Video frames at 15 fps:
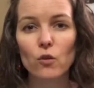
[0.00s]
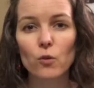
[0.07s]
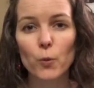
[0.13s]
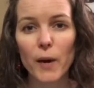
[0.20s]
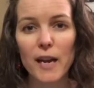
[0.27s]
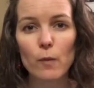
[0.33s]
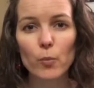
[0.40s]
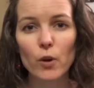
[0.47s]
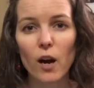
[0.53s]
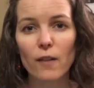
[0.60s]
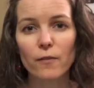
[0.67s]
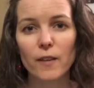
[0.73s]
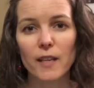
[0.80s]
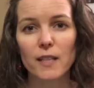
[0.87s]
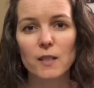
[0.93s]
great
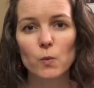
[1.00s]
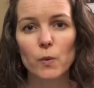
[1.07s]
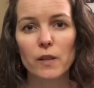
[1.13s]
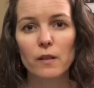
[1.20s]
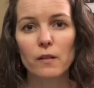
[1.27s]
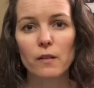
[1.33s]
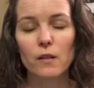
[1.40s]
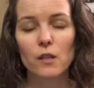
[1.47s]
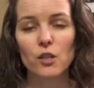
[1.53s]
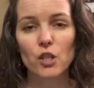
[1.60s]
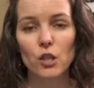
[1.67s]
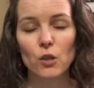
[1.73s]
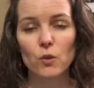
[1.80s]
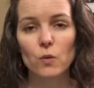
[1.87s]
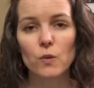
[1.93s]
profits with
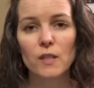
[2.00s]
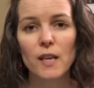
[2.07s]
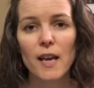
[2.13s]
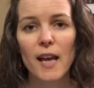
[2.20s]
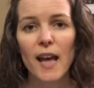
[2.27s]
shoes.